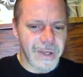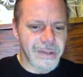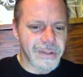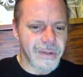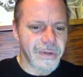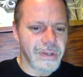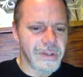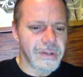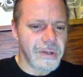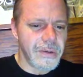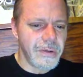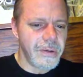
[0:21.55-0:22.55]
So they
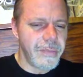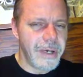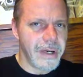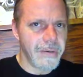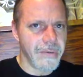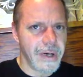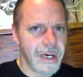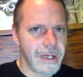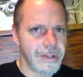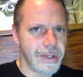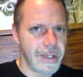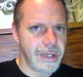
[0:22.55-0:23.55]
slowly began
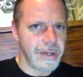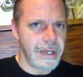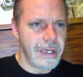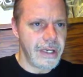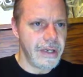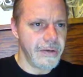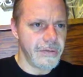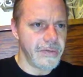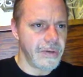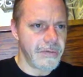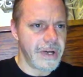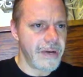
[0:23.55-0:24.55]
rising that need
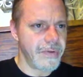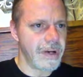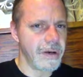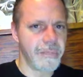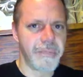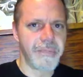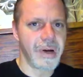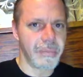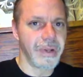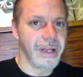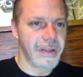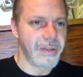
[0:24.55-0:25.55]
of having a
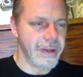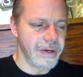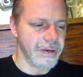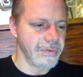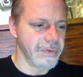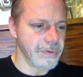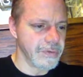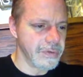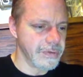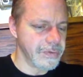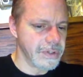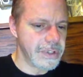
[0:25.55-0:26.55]
public theater
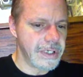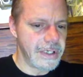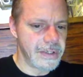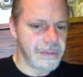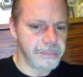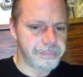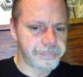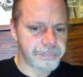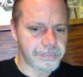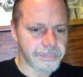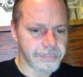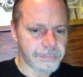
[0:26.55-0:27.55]
for cities
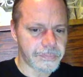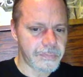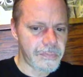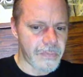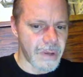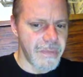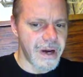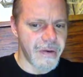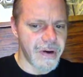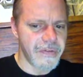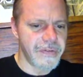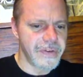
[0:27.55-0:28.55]
by
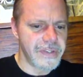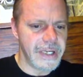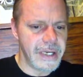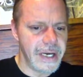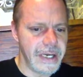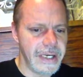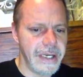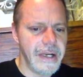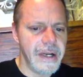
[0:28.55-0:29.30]
around 1580.